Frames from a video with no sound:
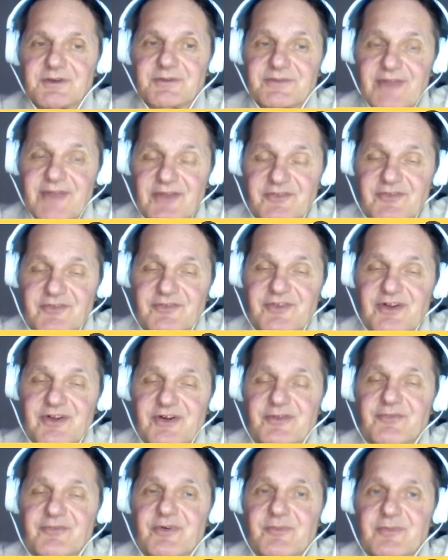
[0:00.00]

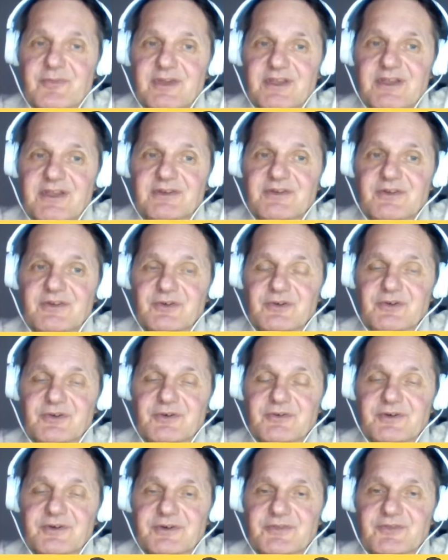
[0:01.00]
necessary for me
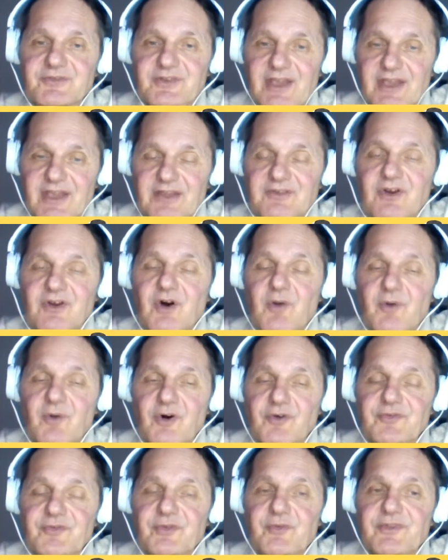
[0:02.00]
to stay at home
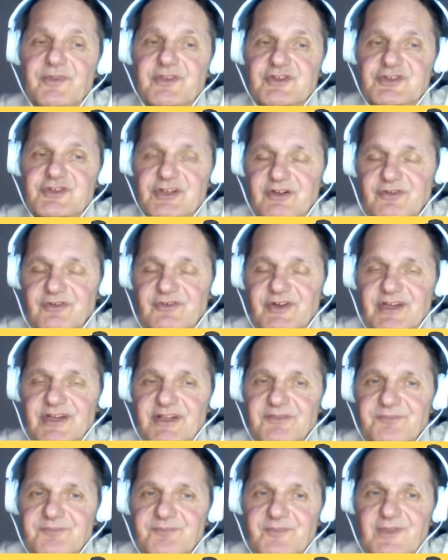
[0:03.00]
also with the
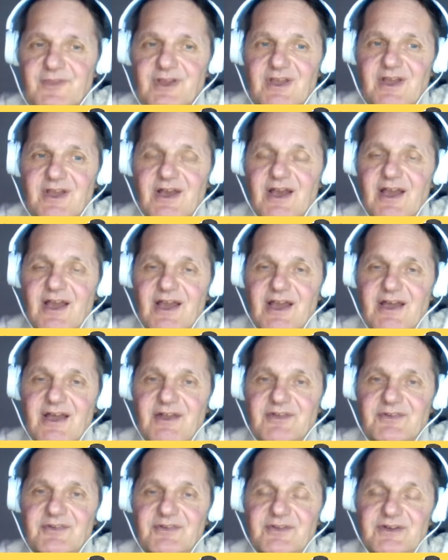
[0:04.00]
children.
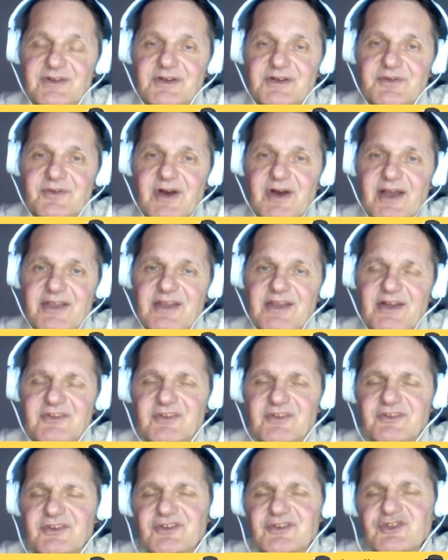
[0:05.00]
And I
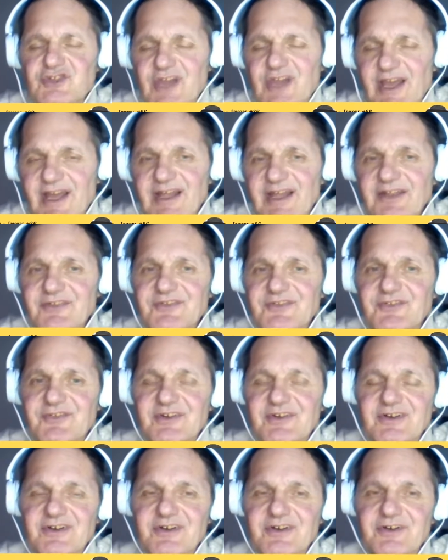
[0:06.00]
got the chance
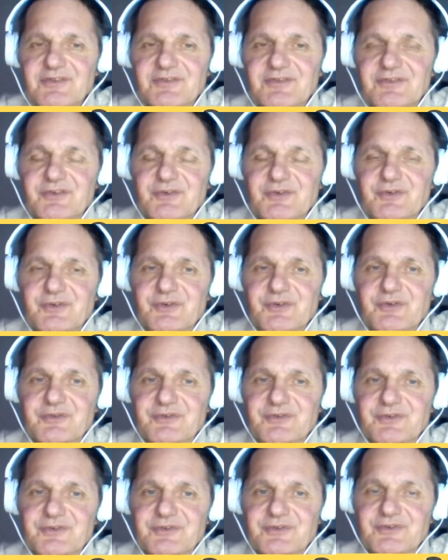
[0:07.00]

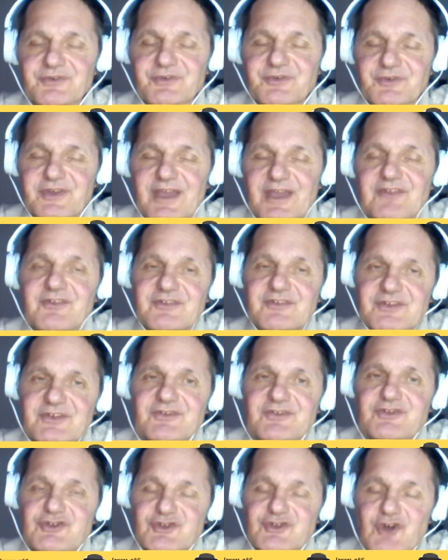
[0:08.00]
to get
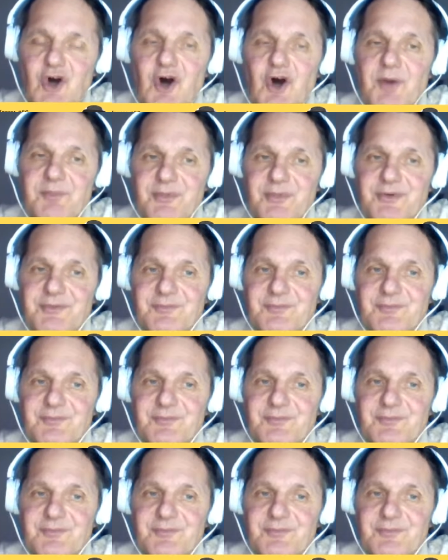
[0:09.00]
this job,